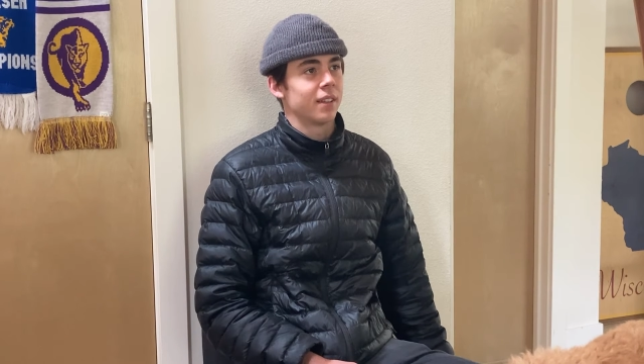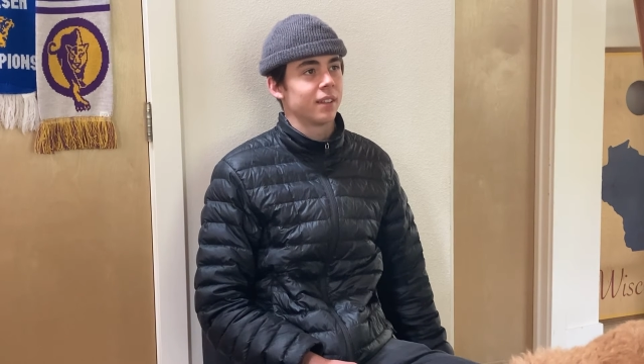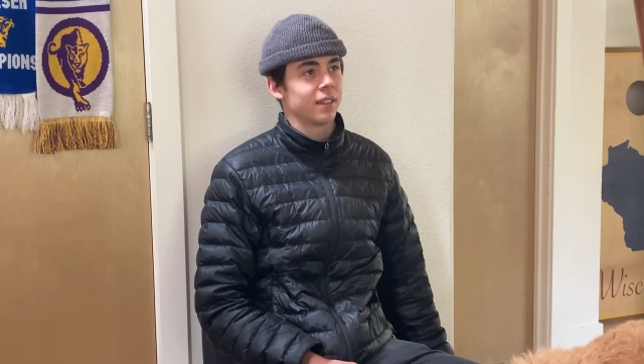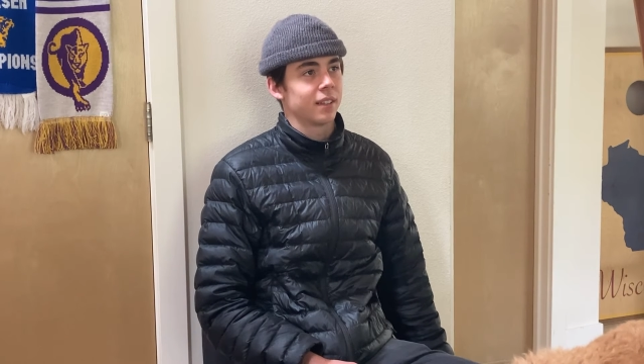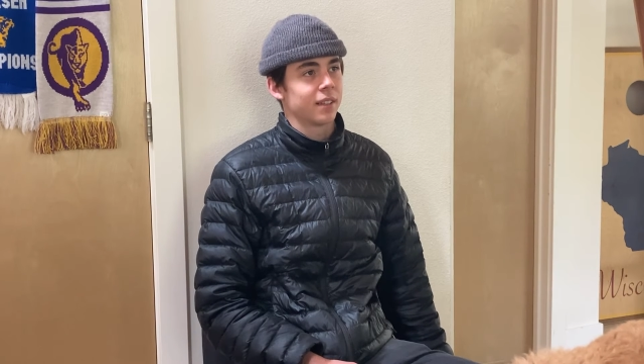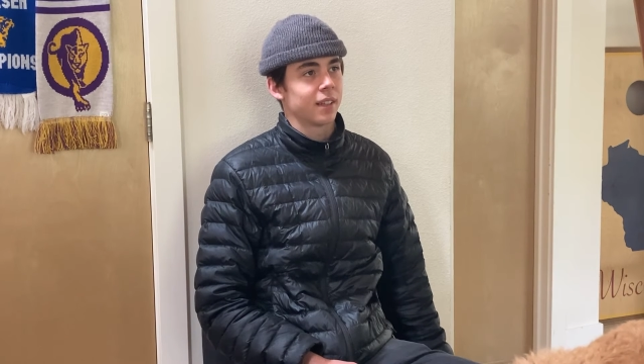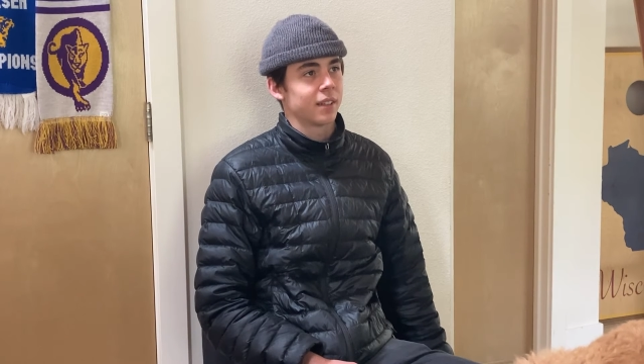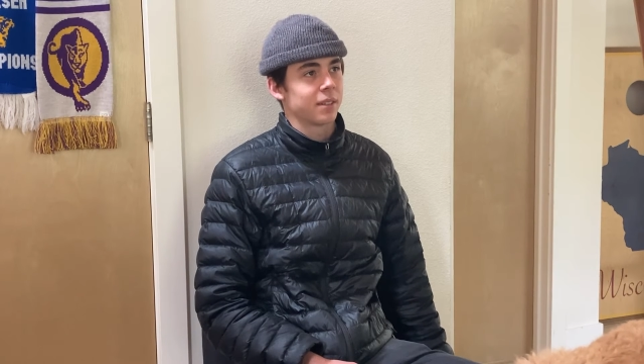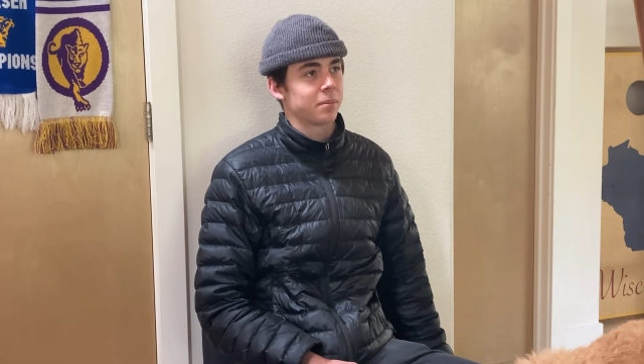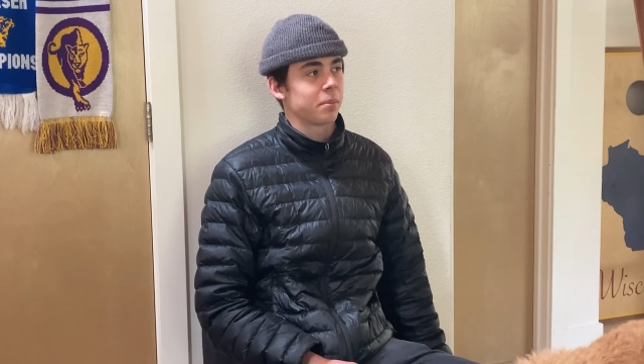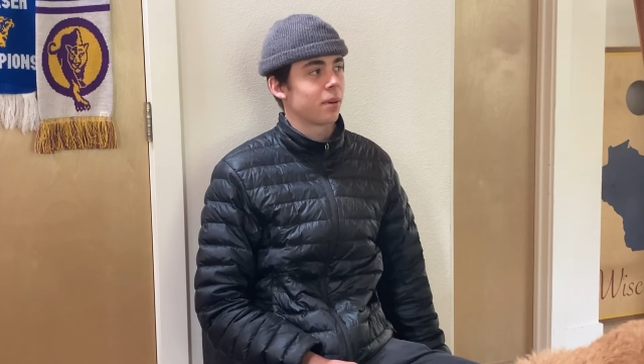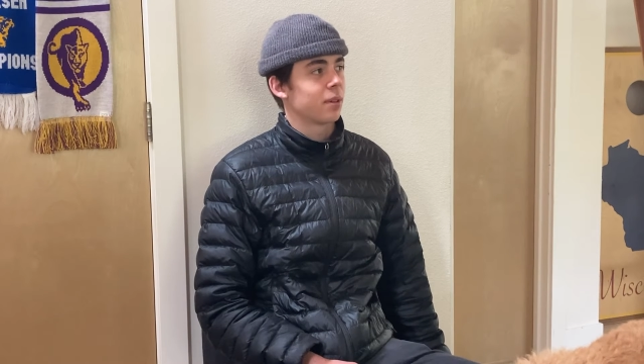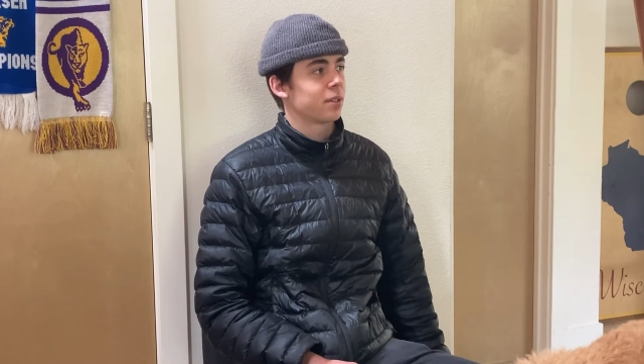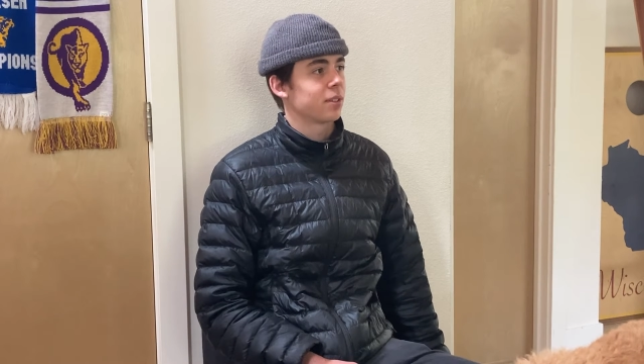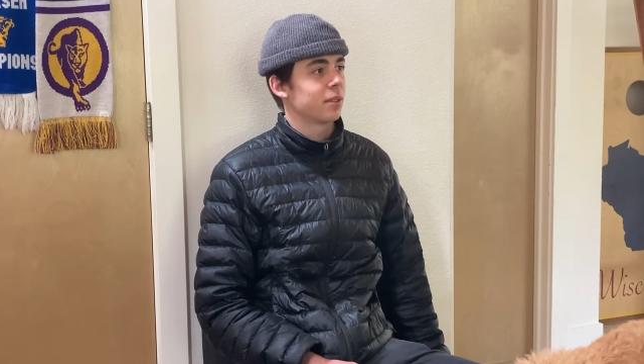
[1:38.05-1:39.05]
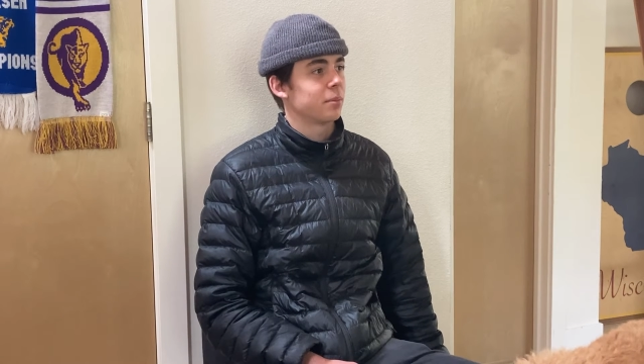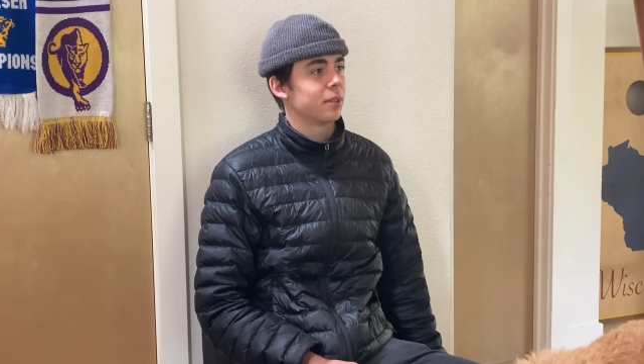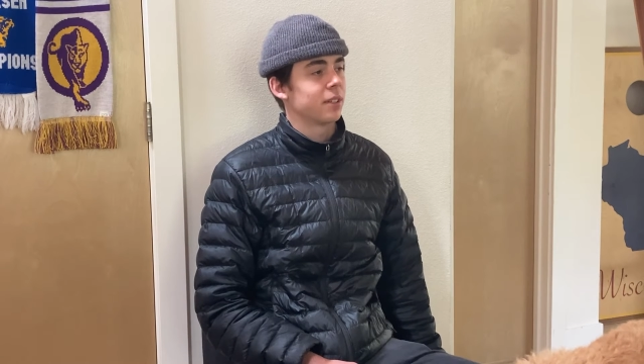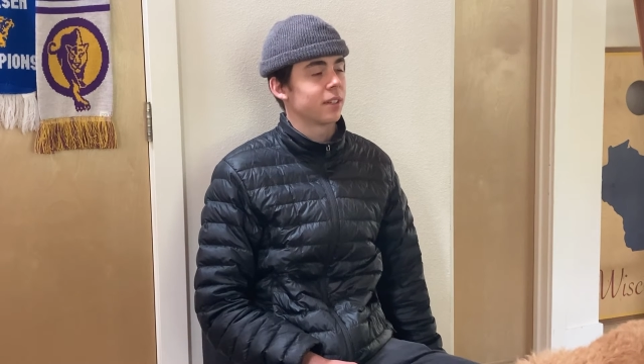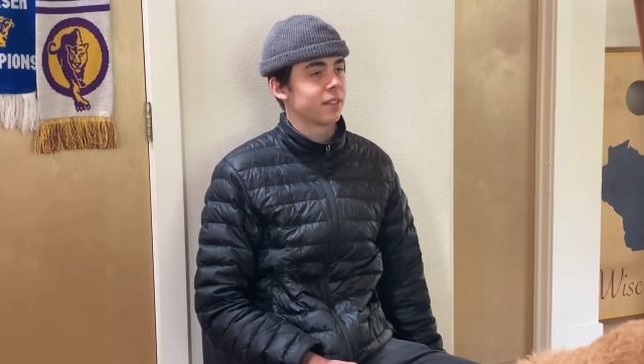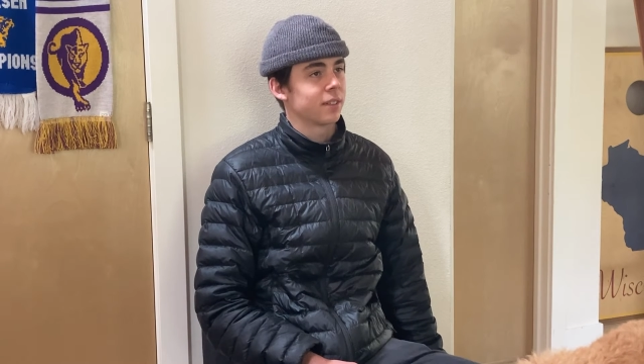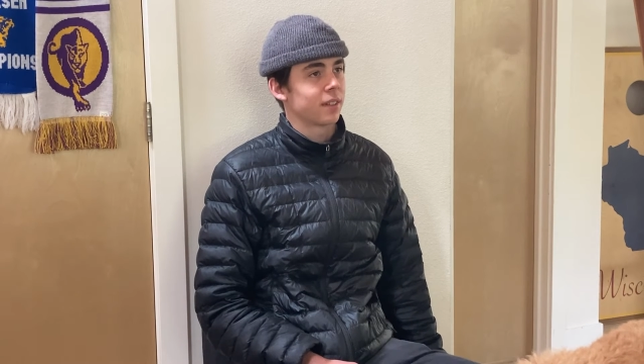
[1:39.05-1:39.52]
think that that's partially
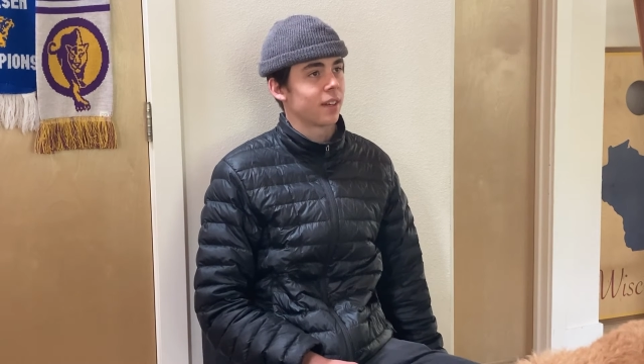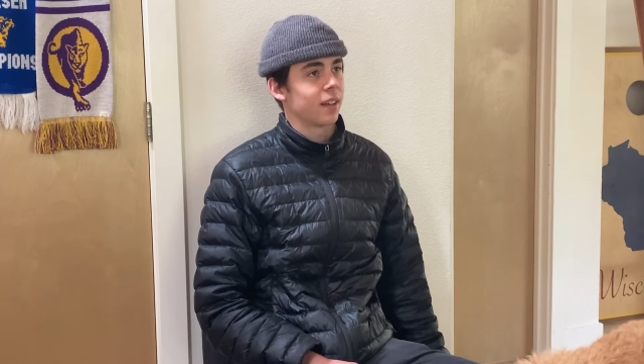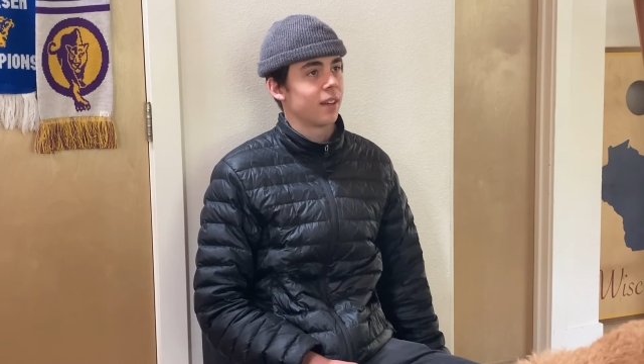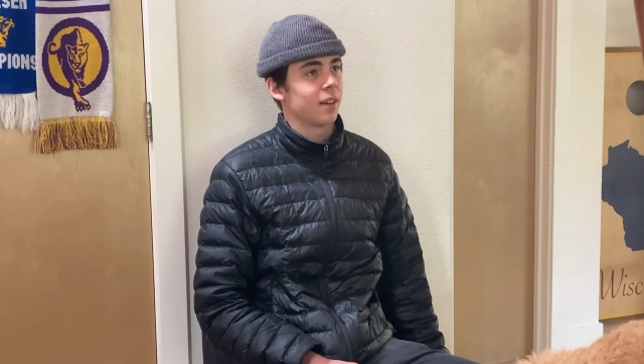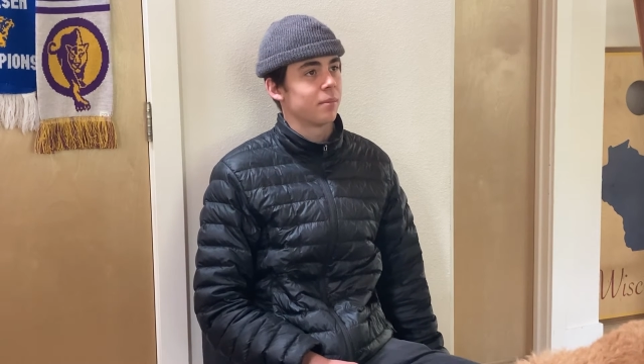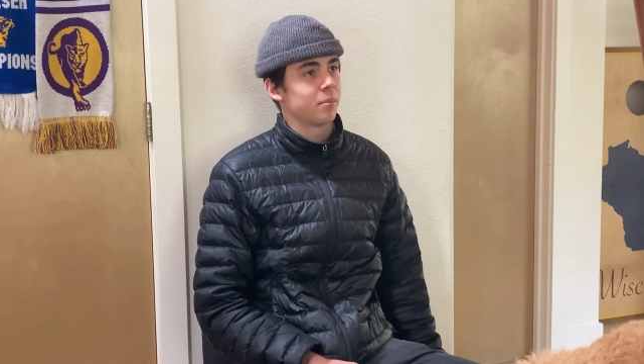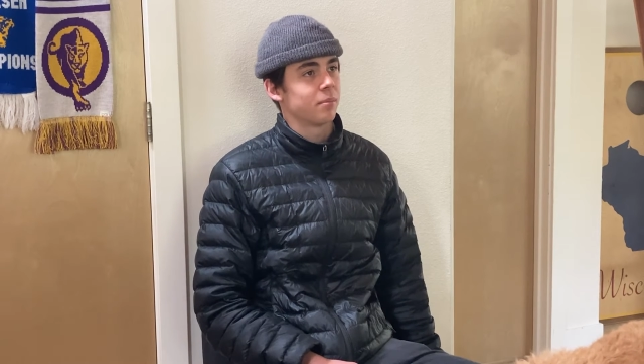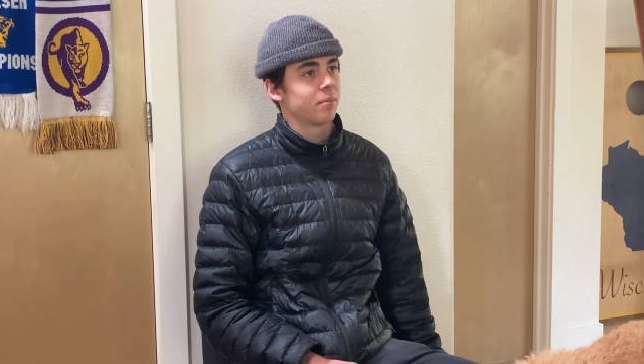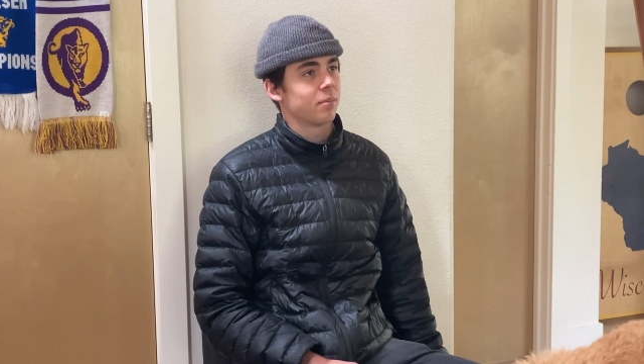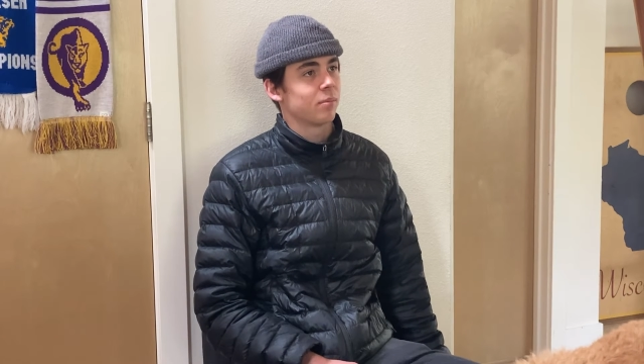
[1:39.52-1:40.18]
because I am